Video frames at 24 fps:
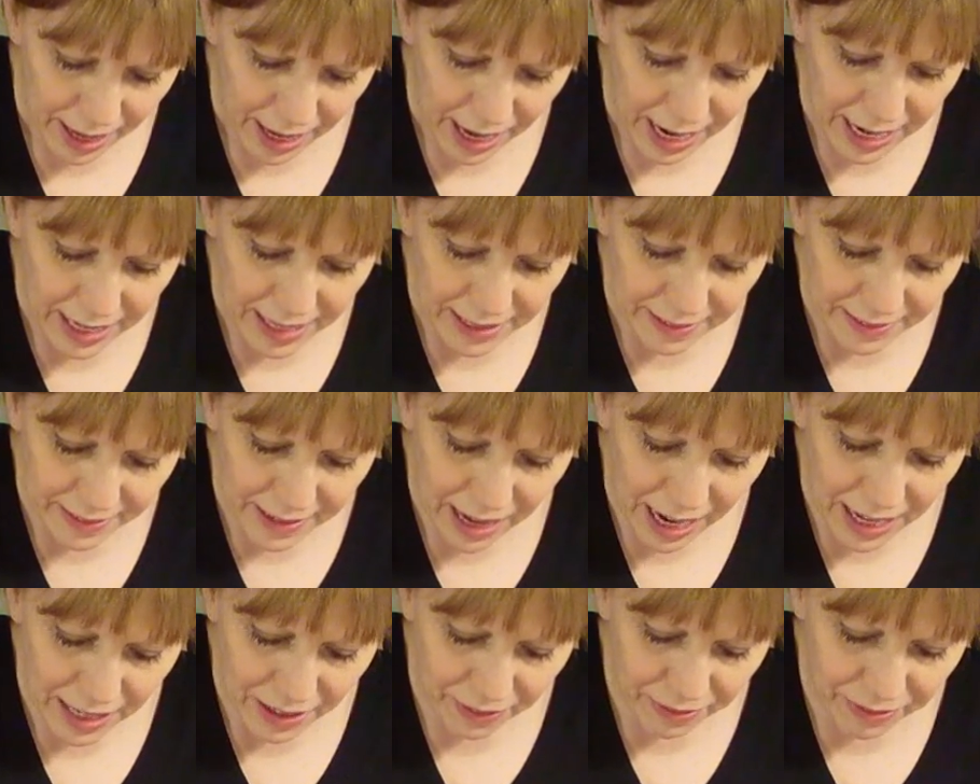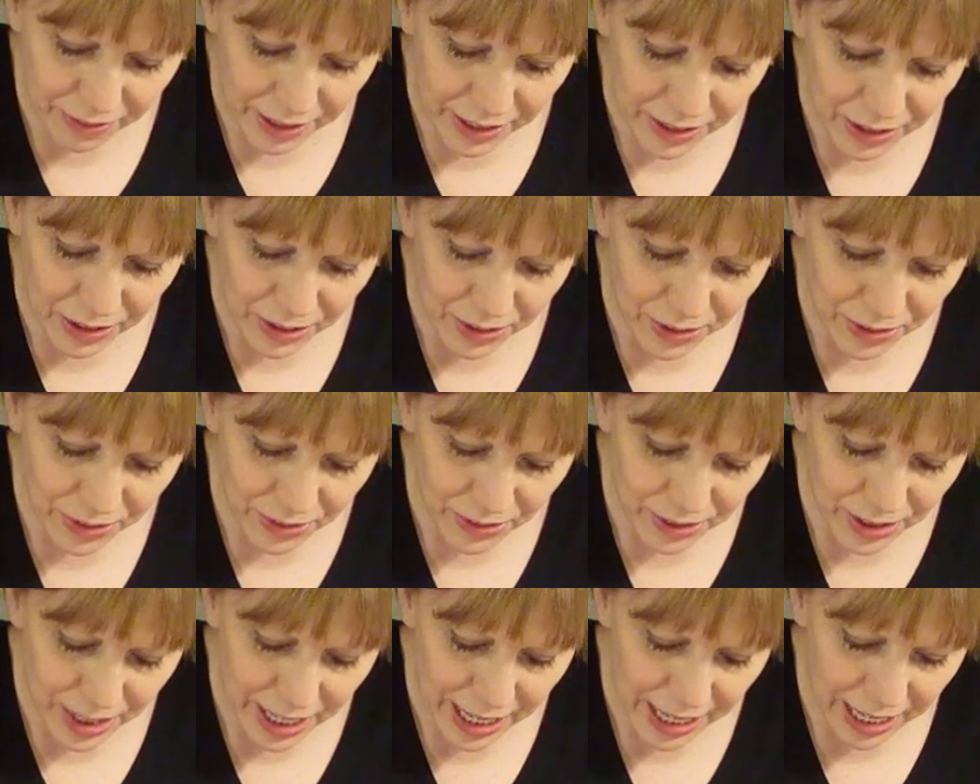And it's kind of fun to use
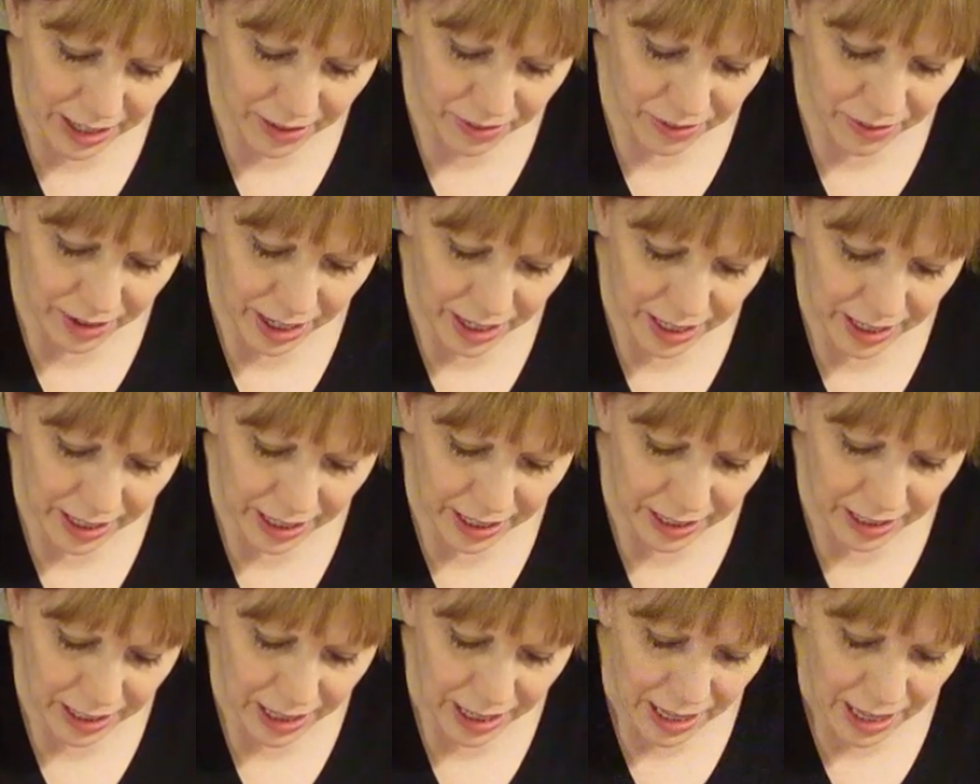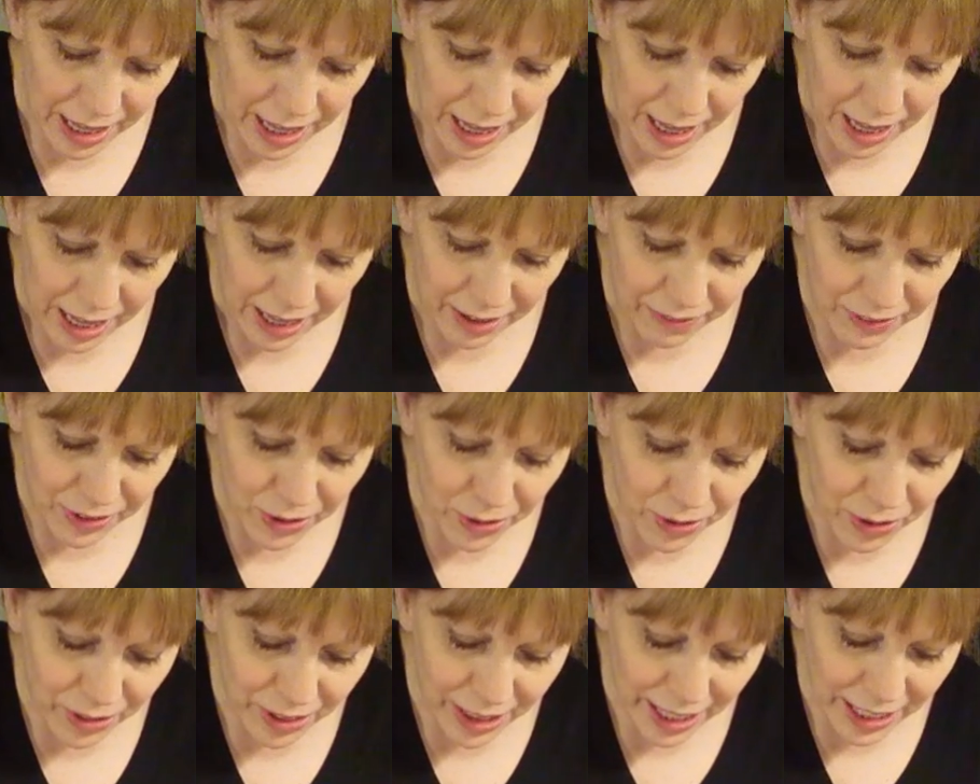your handwriting. If you
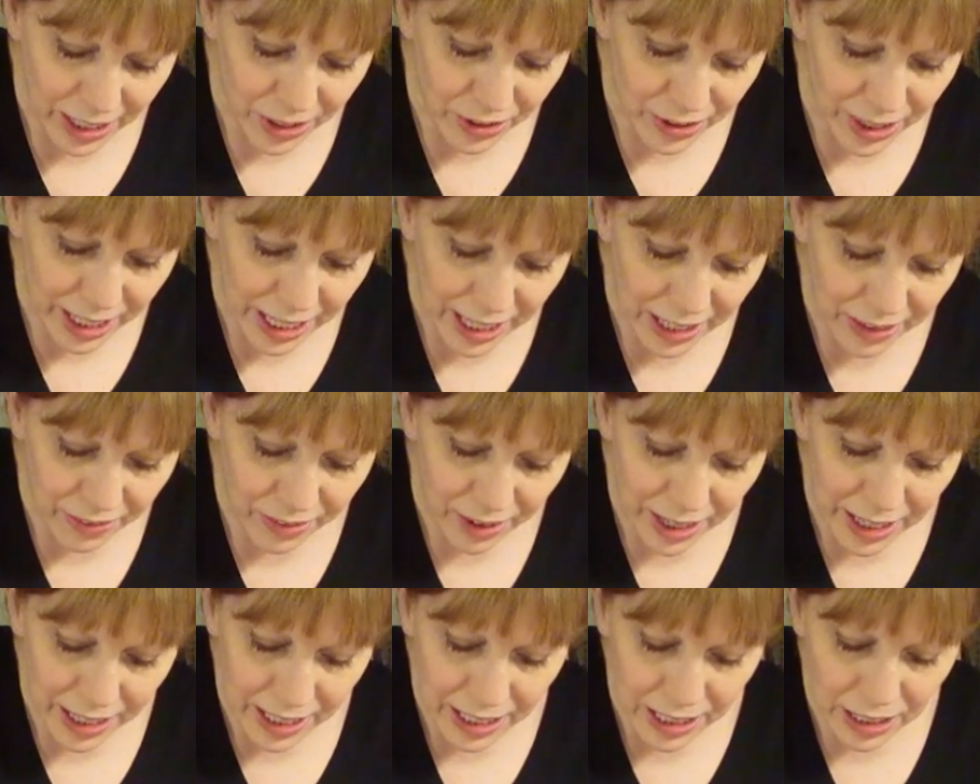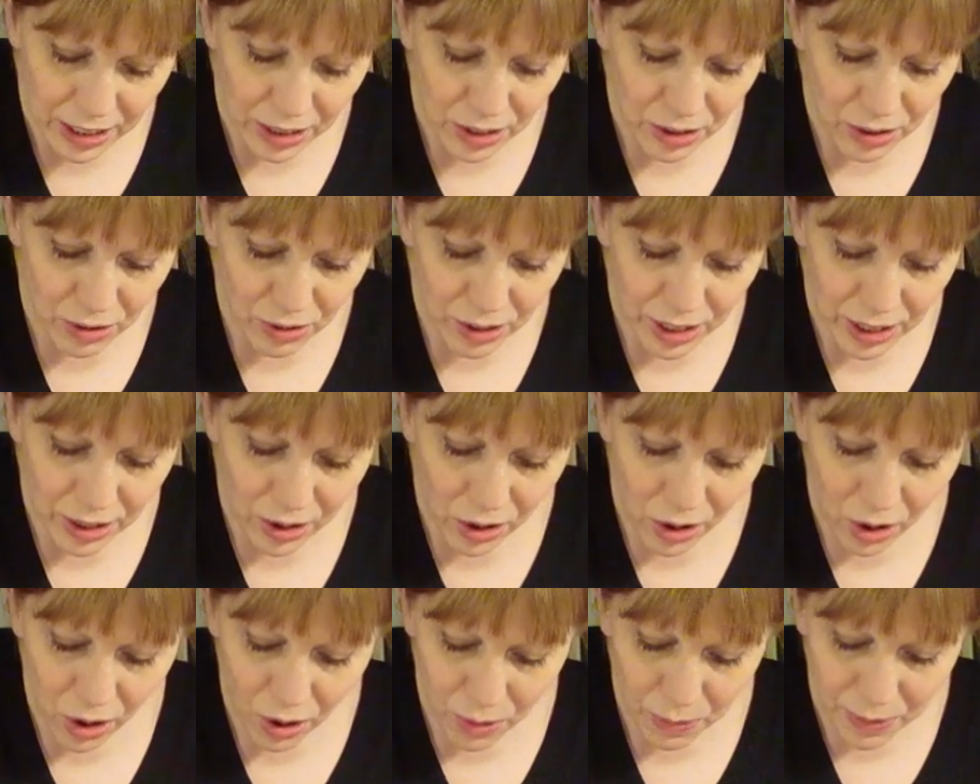don't like your handwriting, you can
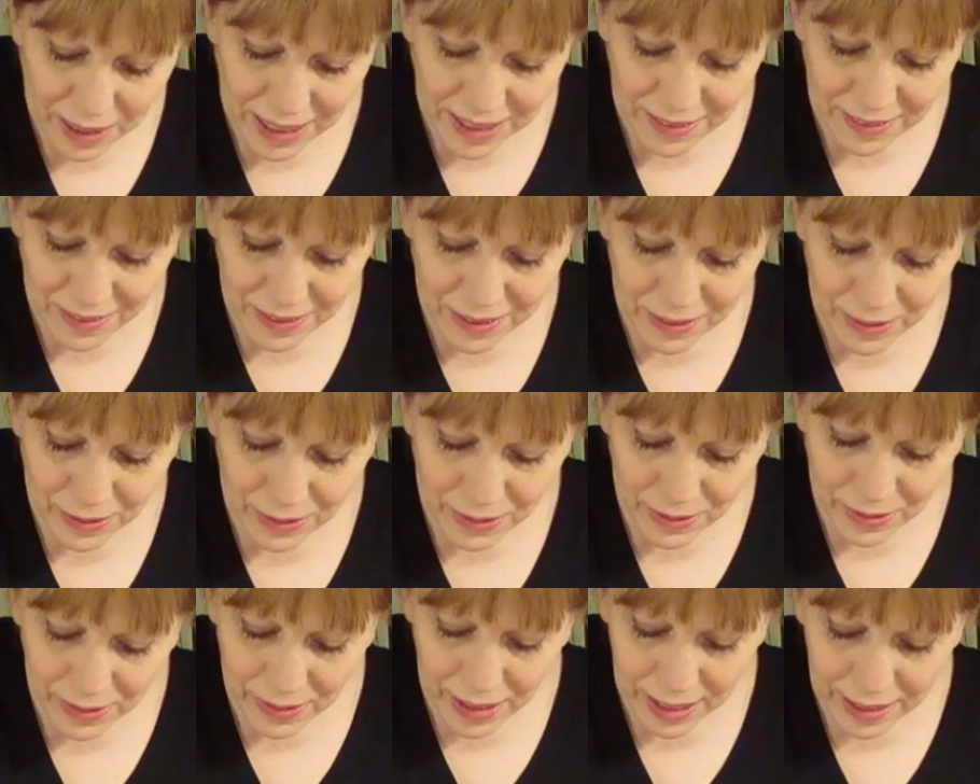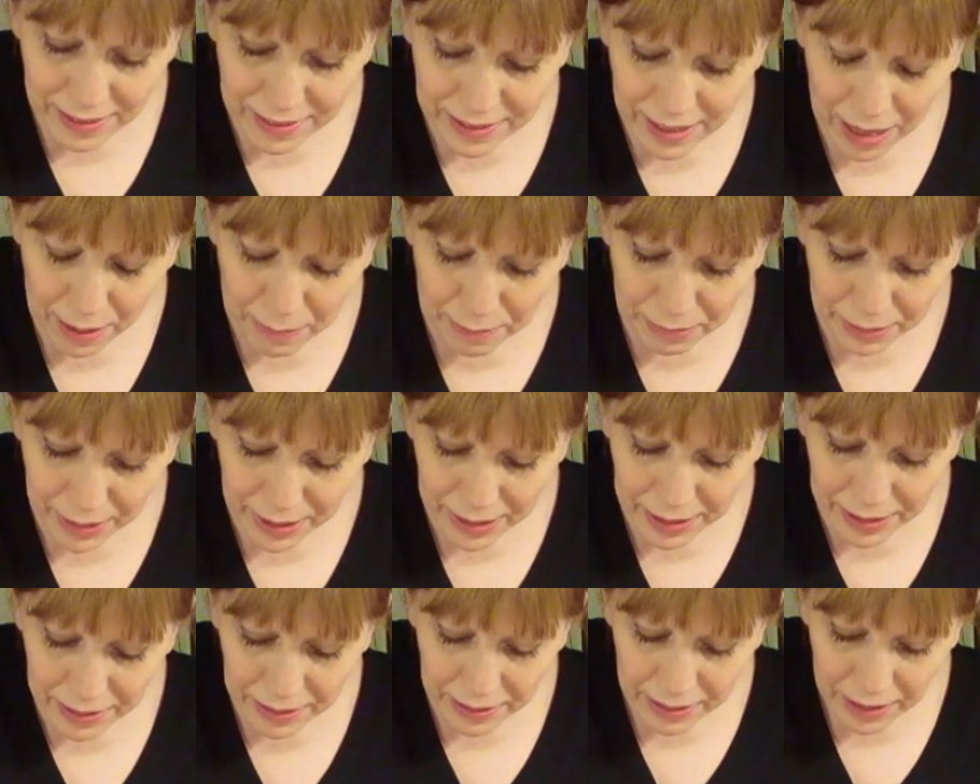always use a
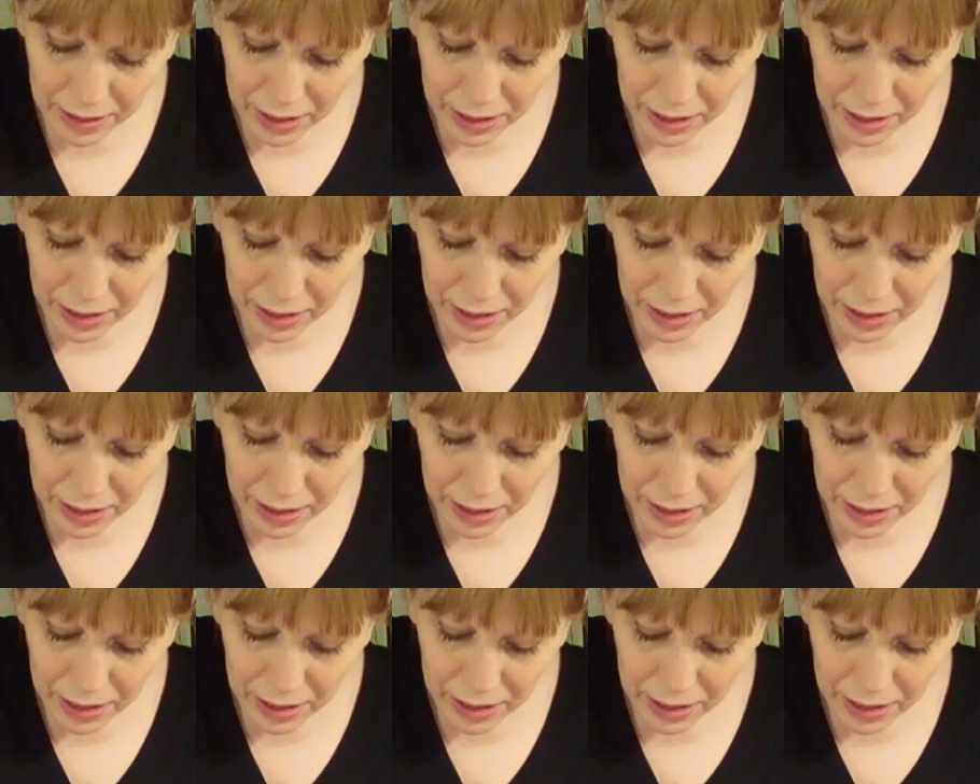template.